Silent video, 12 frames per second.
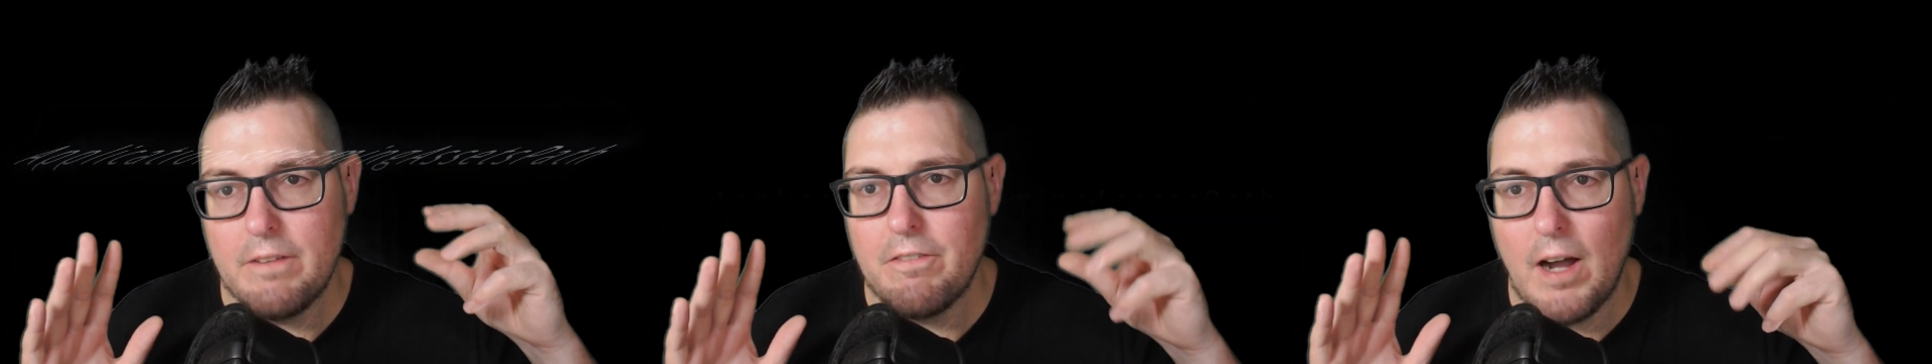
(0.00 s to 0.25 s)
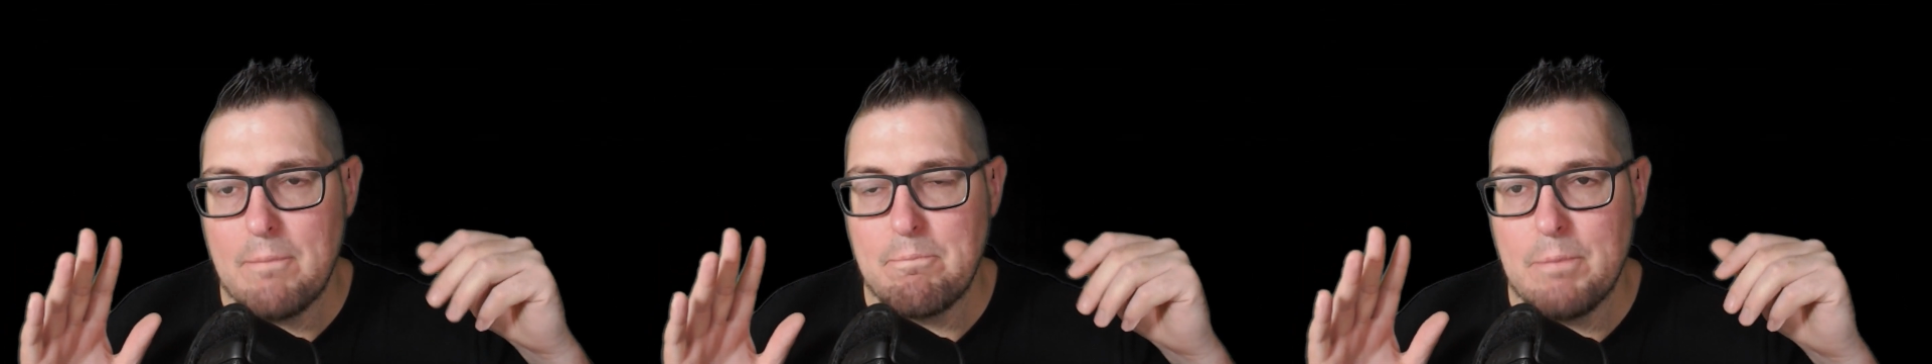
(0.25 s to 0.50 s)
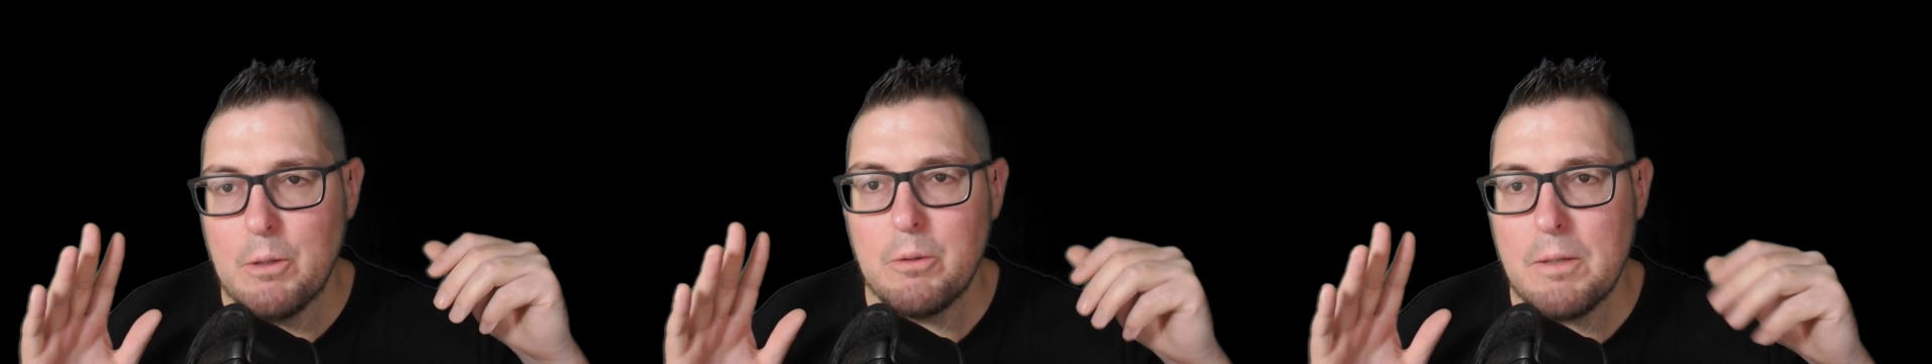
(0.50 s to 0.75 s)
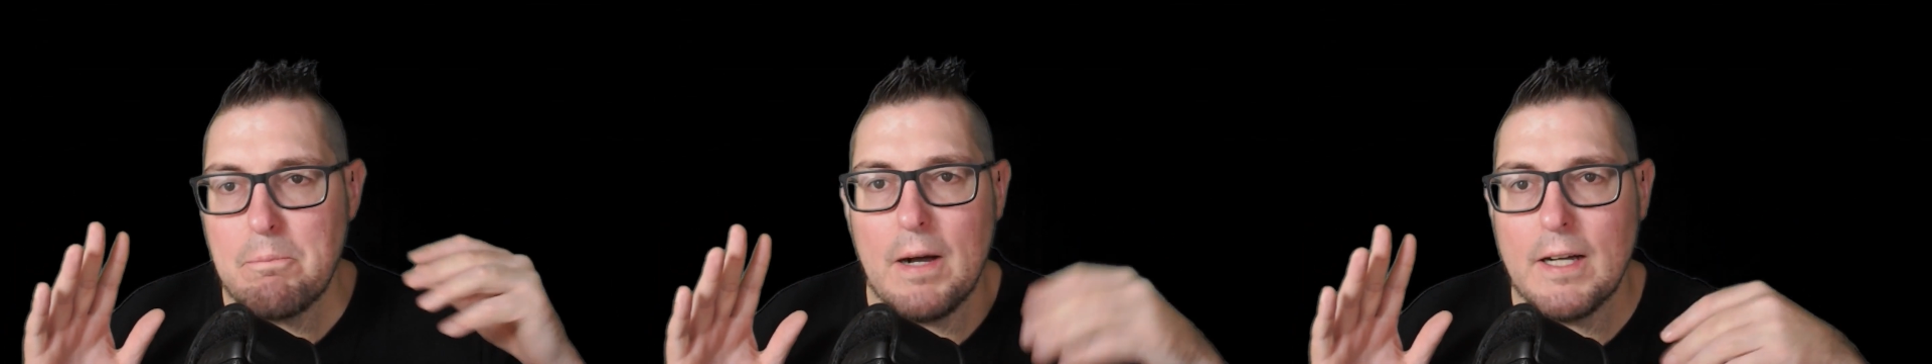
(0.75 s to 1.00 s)
if I
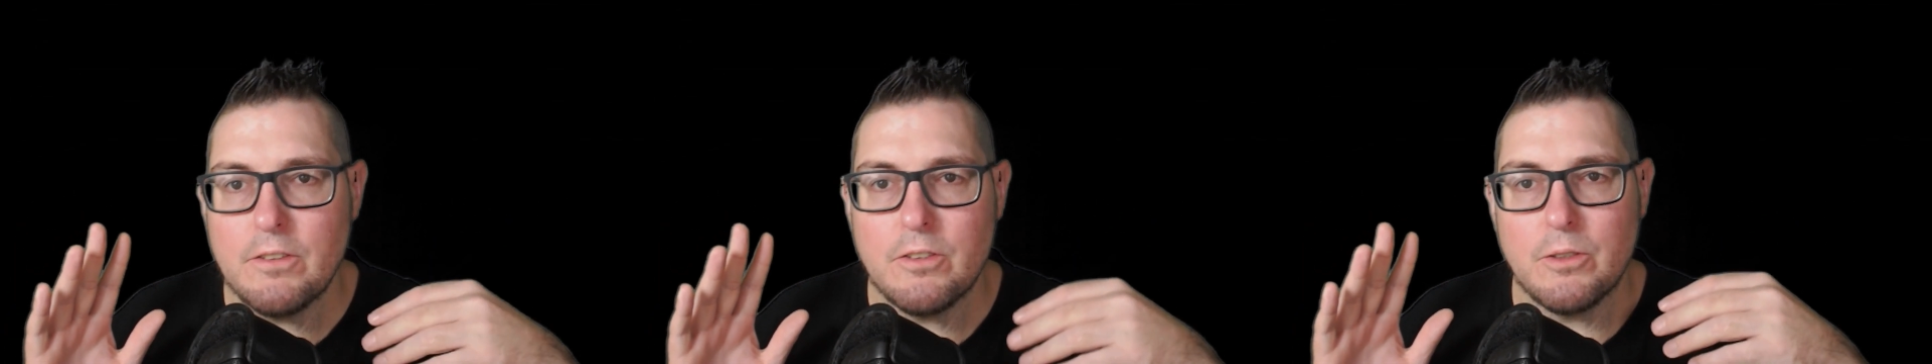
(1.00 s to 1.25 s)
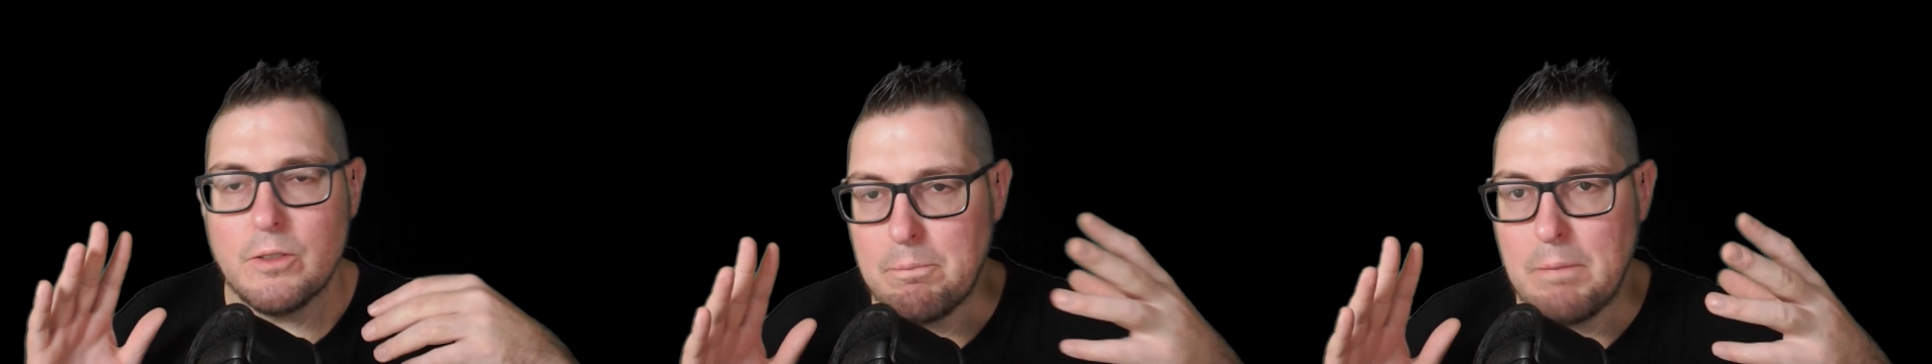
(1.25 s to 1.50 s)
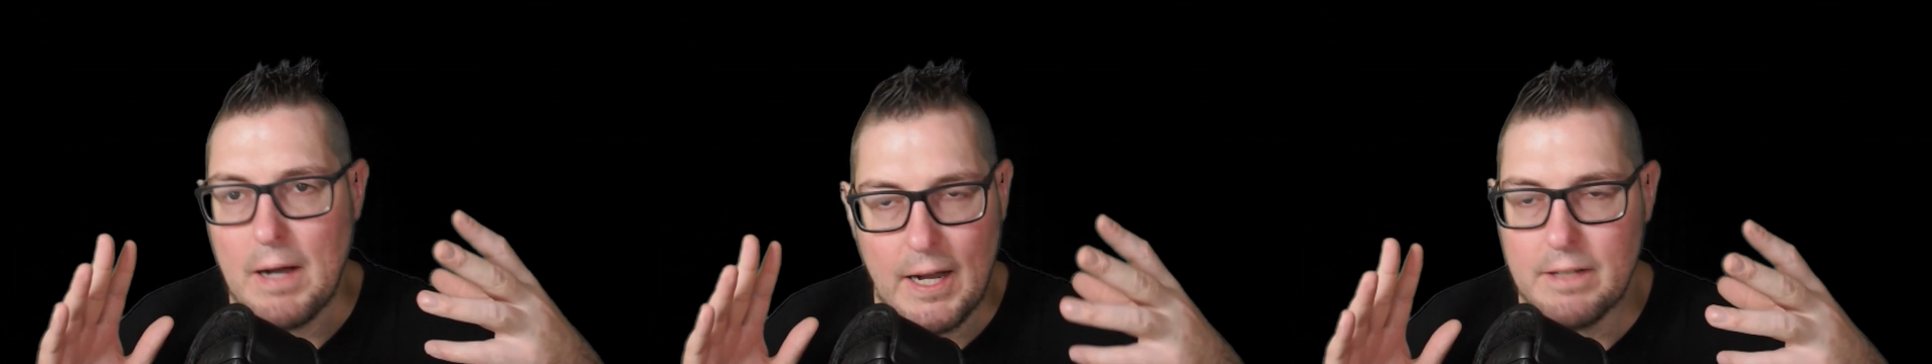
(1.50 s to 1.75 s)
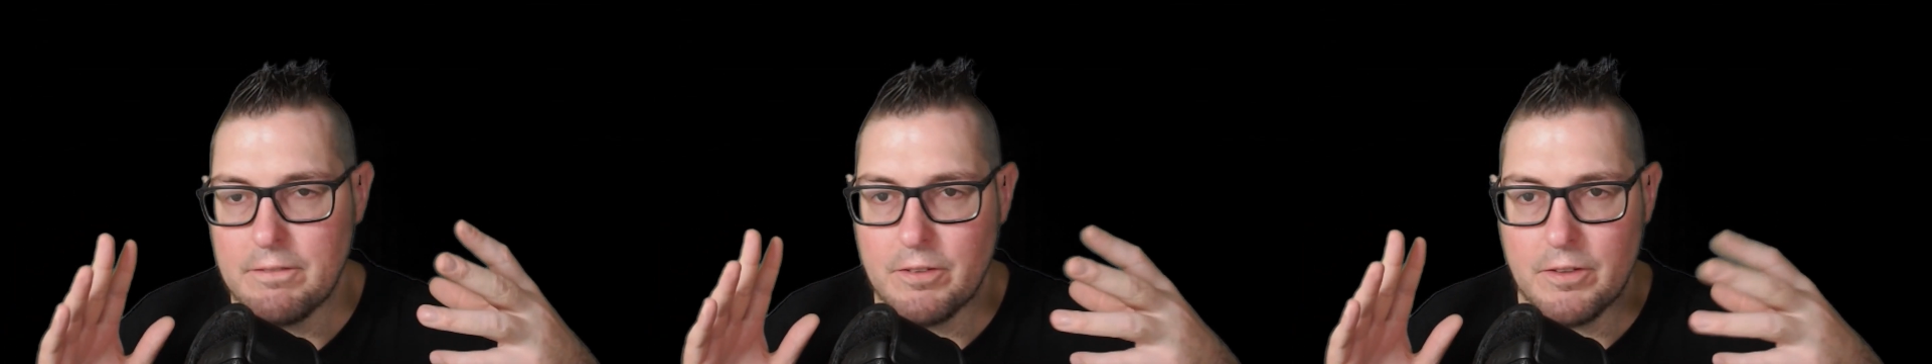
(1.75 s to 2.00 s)
build a puzzle
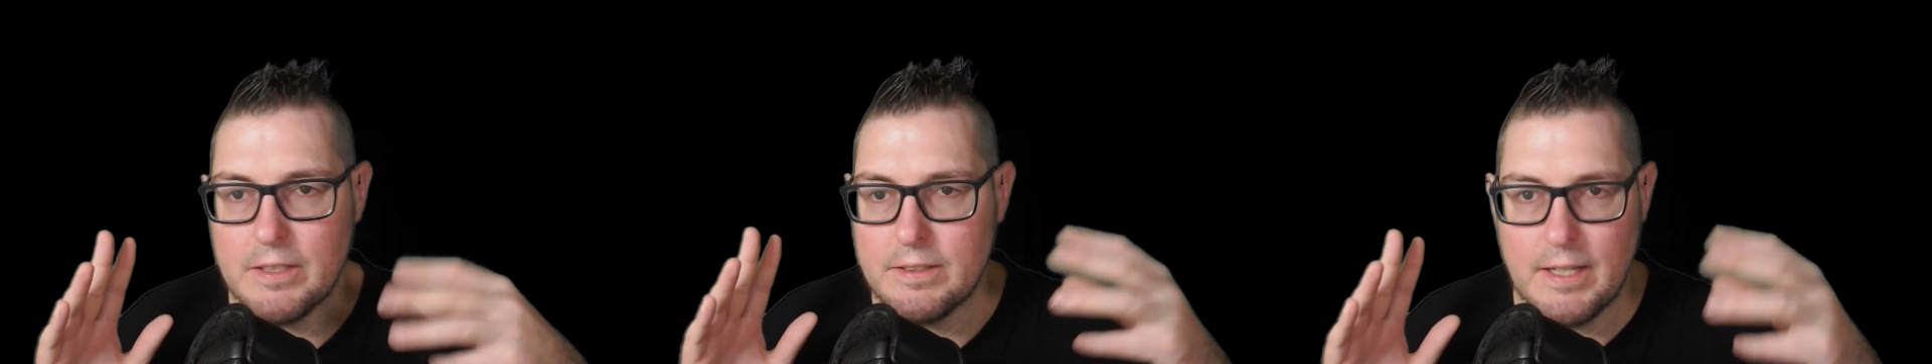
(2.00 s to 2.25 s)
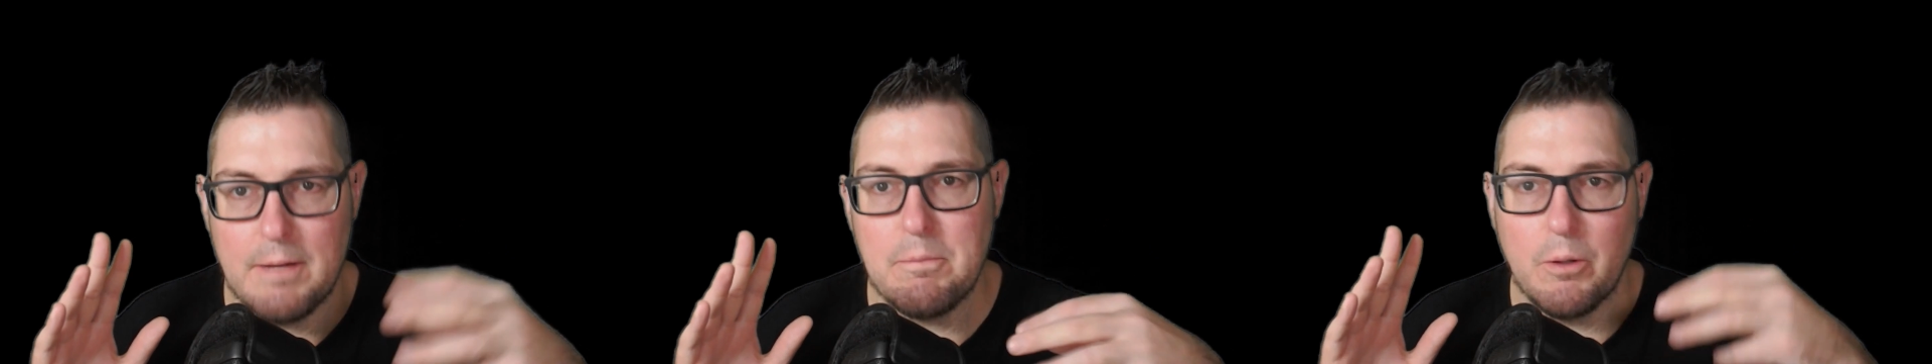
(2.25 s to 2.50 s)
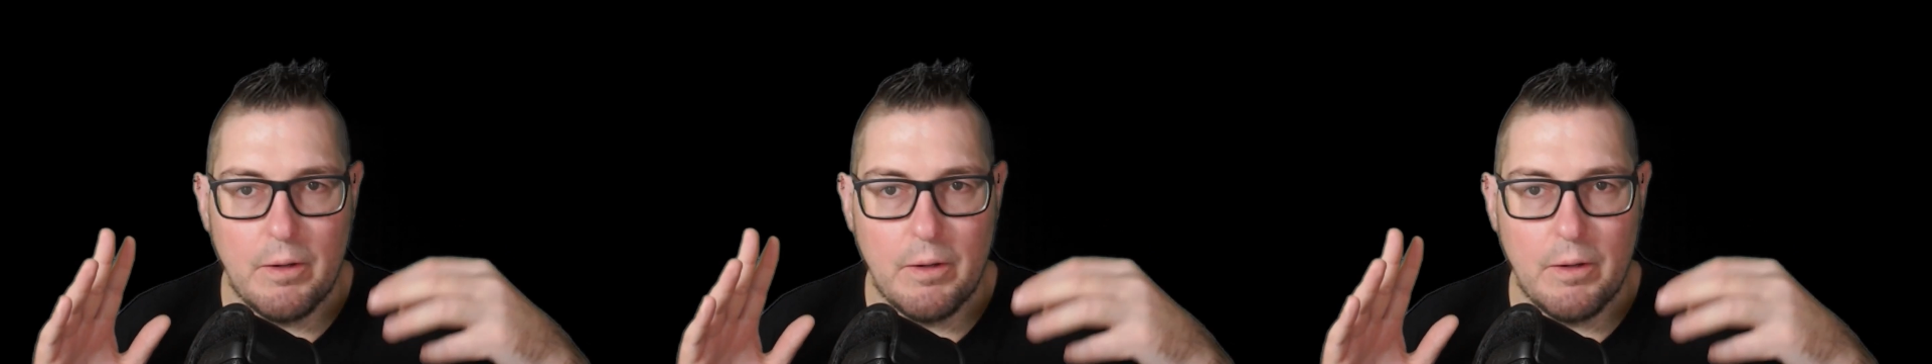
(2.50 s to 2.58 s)
part, for example,